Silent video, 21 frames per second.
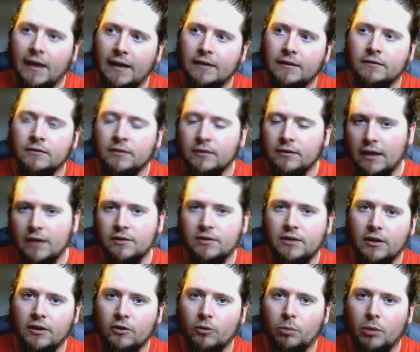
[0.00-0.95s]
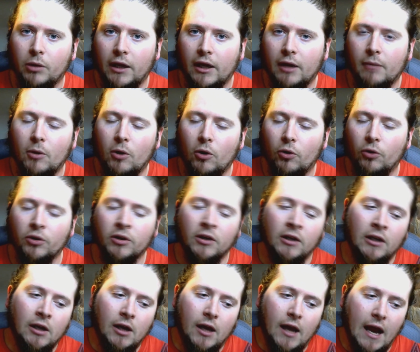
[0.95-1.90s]
in that single player mode.
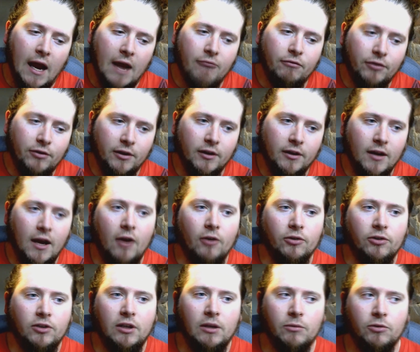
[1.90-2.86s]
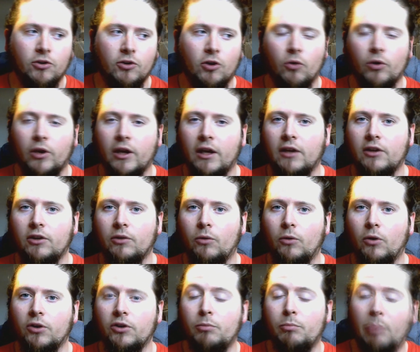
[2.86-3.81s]
Everything now seems so geared
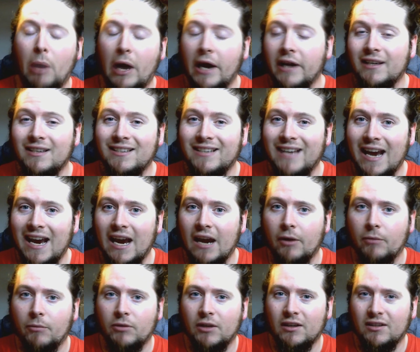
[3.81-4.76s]
towards you buy this game,